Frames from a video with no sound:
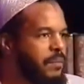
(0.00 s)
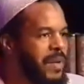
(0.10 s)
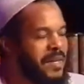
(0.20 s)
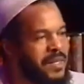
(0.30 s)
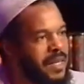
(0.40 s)

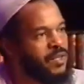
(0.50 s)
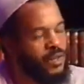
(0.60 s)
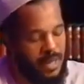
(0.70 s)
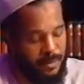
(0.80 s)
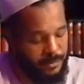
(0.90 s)
made sense
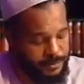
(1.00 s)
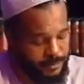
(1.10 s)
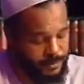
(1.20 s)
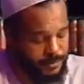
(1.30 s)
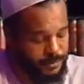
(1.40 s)
to them,
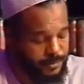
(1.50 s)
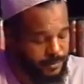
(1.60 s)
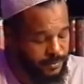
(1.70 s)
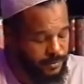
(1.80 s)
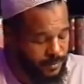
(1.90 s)

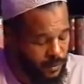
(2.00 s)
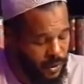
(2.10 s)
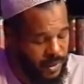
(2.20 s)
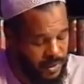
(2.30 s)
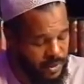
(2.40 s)

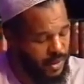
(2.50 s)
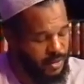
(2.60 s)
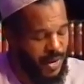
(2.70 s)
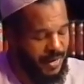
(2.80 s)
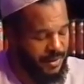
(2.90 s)
and it
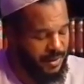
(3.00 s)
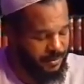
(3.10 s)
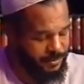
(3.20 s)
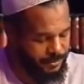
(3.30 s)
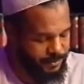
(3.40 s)
attracted
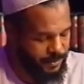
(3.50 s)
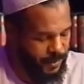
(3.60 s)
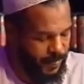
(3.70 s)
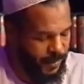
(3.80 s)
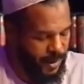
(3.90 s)
them.
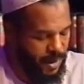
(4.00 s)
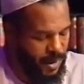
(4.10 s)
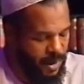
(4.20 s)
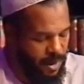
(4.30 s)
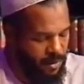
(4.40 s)

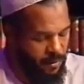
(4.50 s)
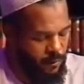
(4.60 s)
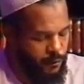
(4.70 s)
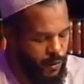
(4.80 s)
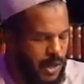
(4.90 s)

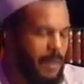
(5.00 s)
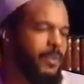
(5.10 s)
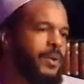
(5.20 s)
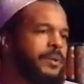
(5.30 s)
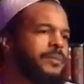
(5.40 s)
For a
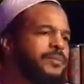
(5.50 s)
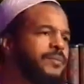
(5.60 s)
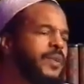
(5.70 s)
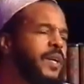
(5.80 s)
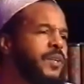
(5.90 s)
number,
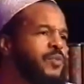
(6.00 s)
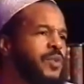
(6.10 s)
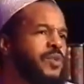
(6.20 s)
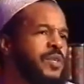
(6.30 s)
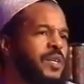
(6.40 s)
it
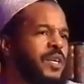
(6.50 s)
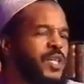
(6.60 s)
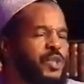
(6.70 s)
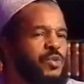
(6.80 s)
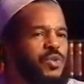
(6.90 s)
was the
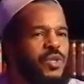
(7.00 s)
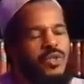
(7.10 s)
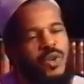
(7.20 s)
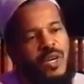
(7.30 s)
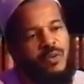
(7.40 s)
issues
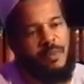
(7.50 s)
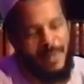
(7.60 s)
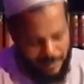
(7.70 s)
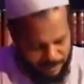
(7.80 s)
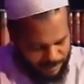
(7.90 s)
concerning
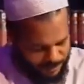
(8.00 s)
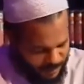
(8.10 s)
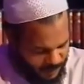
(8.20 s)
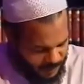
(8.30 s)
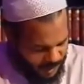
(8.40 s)
women.
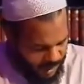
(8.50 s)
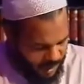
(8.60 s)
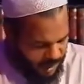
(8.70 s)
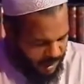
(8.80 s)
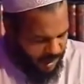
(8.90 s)

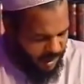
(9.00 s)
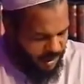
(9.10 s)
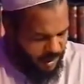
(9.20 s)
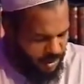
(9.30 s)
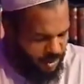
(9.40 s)

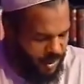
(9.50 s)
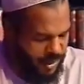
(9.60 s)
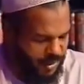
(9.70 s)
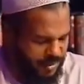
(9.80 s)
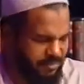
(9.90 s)

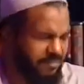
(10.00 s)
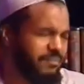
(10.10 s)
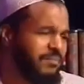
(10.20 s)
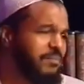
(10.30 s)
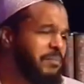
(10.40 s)

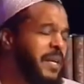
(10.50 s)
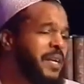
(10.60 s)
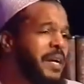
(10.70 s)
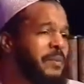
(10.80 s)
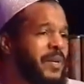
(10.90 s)

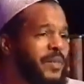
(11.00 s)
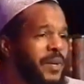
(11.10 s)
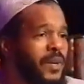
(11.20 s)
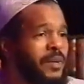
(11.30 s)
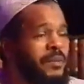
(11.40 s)
Many coming
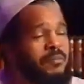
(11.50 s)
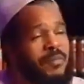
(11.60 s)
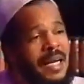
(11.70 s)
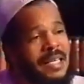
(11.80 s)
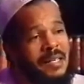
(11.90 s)
there
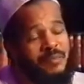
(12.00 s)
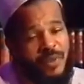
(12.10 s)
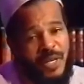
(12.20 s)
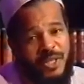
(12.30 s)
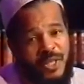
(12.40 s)
had the
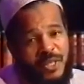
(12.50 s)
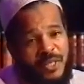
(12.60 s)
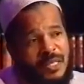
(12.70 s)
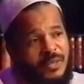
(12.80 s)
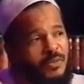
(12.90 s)

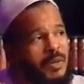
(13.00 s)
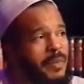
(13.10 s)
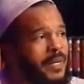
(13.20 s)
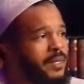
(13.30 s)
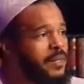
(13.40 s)
impression that
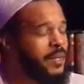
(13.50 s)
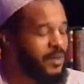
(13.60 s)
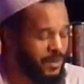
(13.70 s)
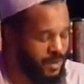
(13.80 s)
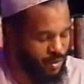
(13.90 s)
women
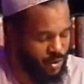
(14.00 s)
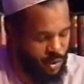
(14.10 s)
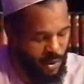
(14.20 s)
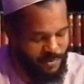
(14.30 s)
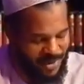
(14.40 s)
are
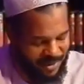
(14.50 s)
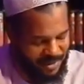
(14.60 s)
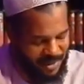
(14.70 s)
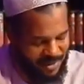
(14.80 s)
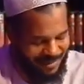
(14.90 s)
so
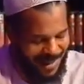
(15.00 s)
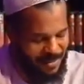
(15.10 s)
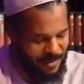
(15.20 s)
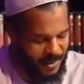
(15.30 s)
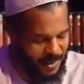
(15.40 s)
oppressed in
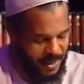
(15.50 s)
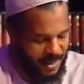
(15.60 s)
Islam,